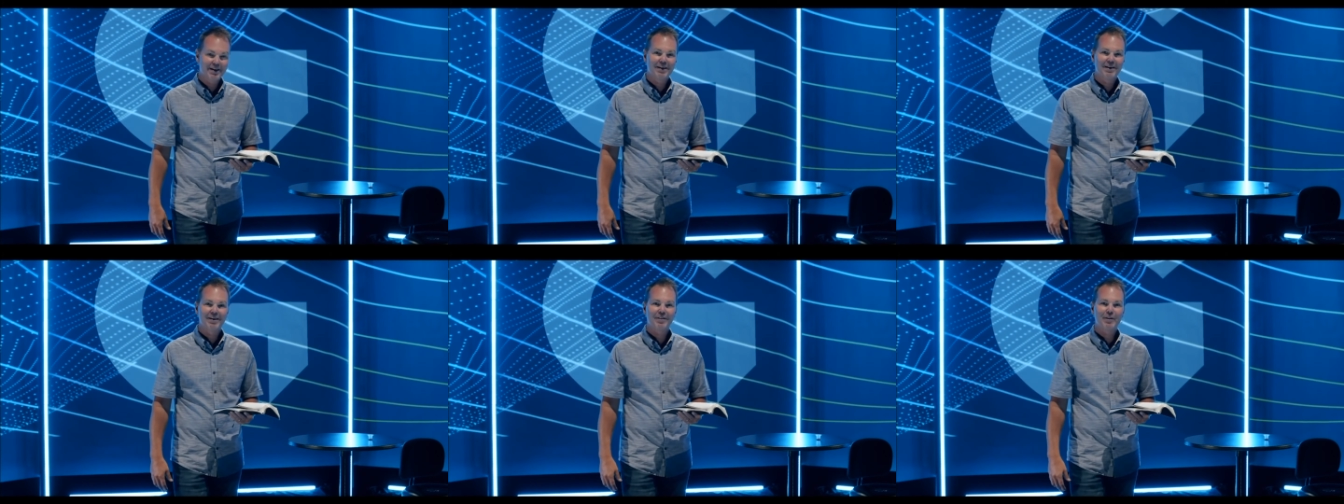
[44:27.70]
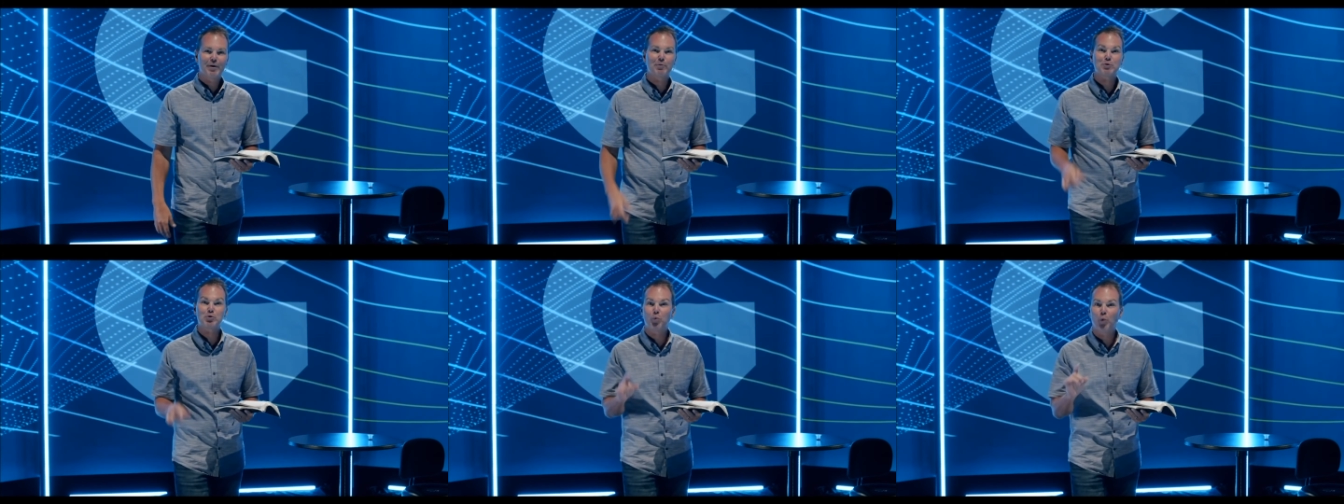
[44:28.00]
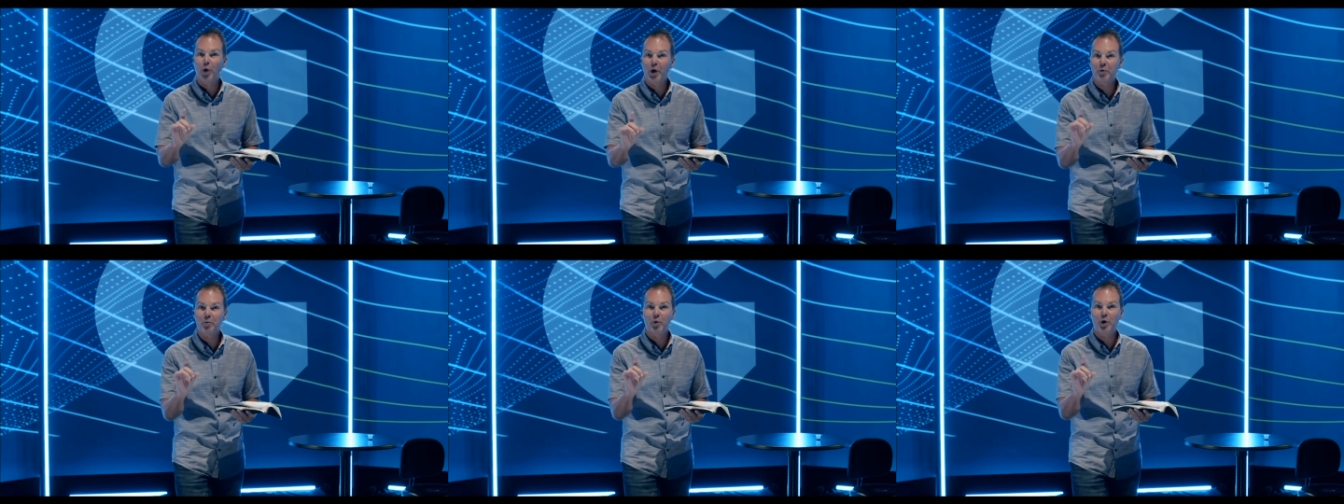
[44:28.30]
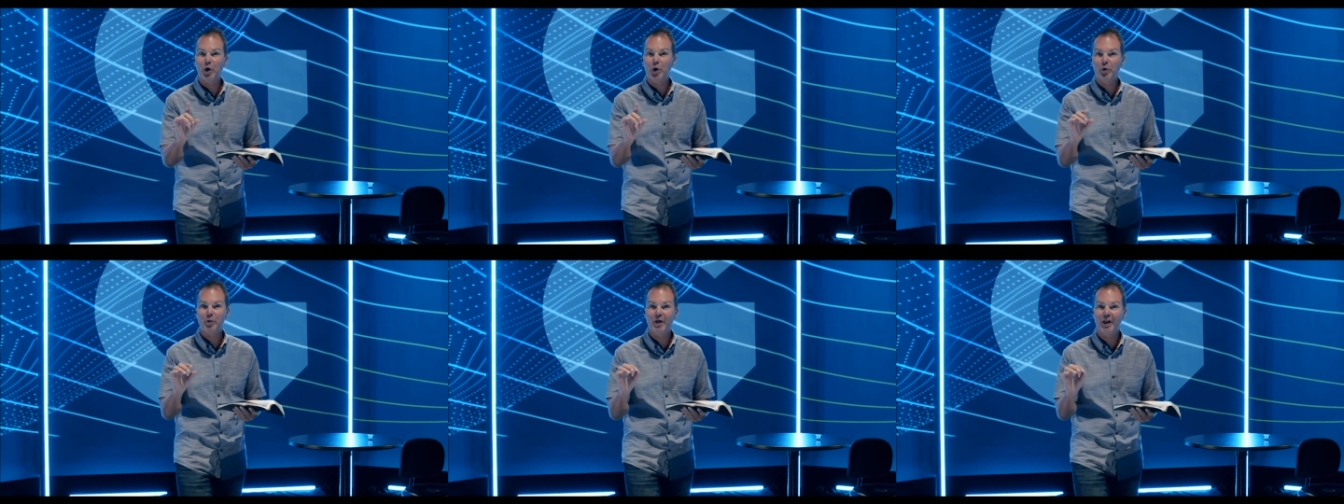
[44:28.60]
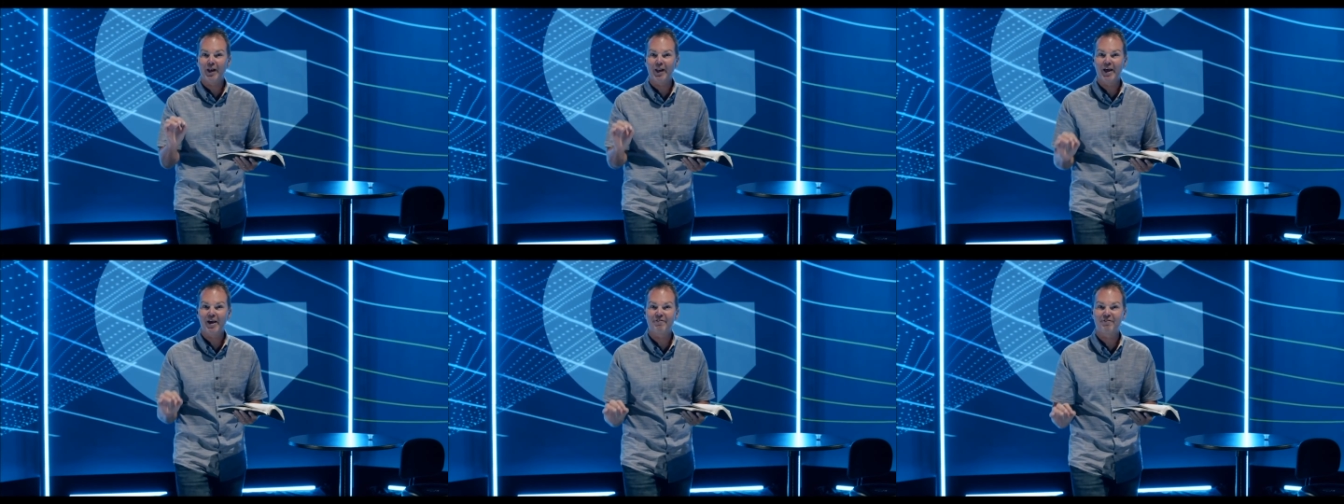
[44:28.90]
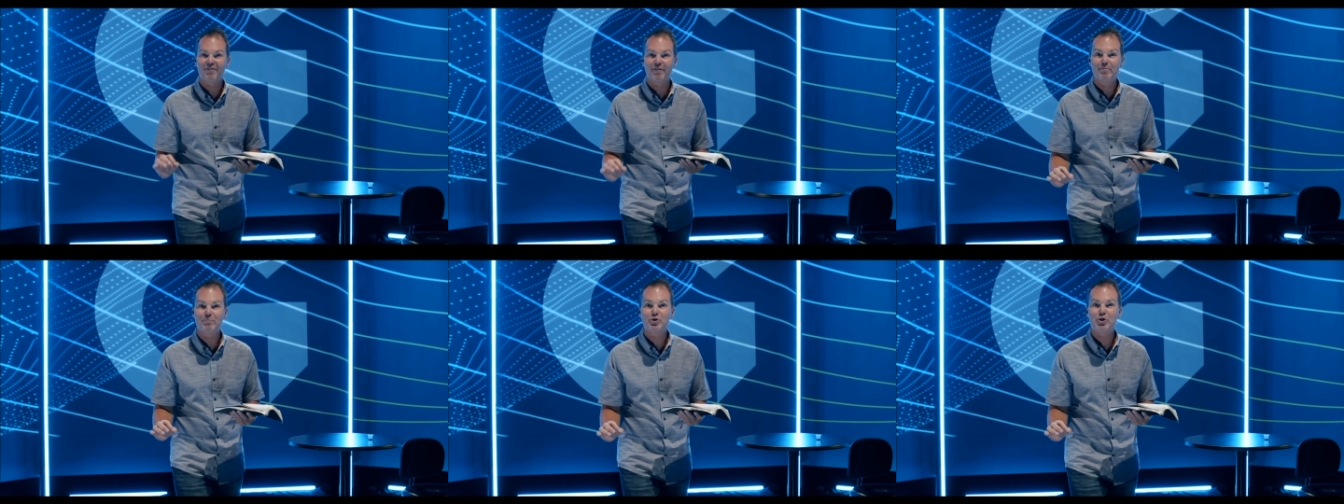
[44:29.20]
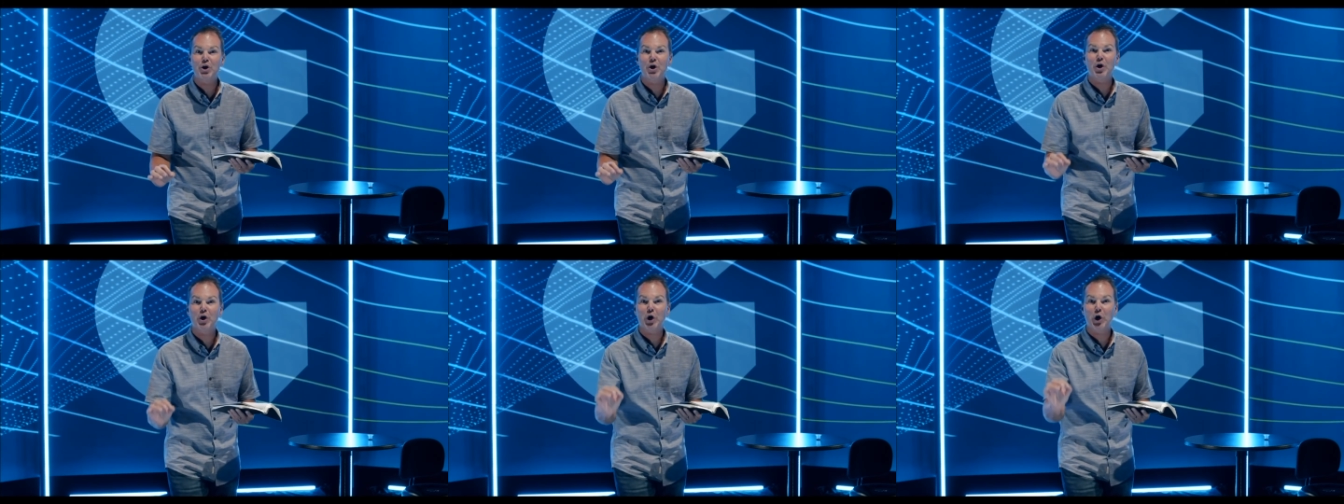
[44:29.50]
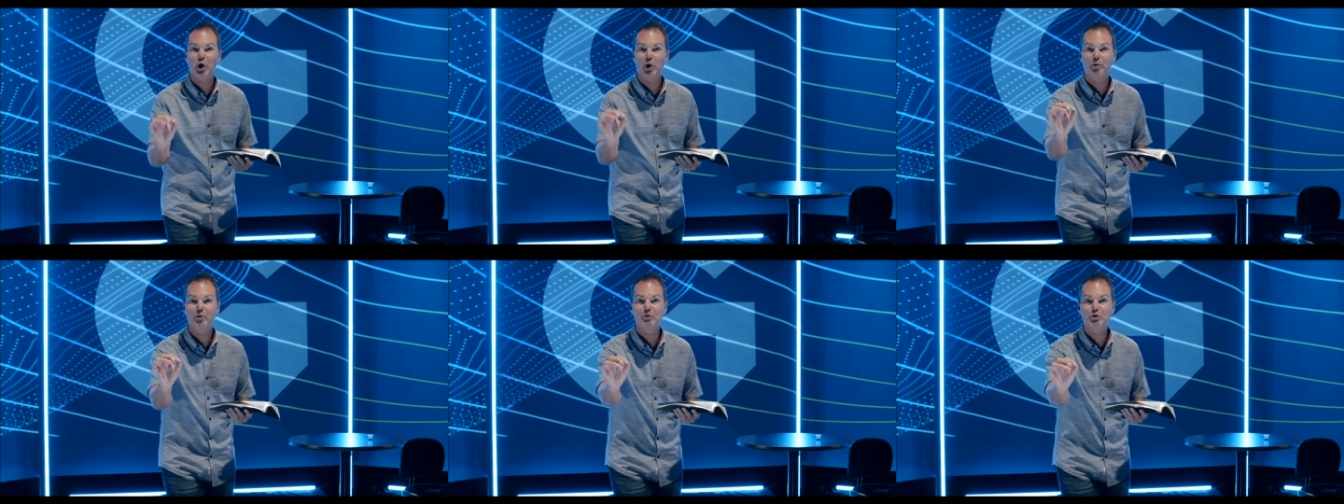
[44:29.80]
There was one road that led from Jericho to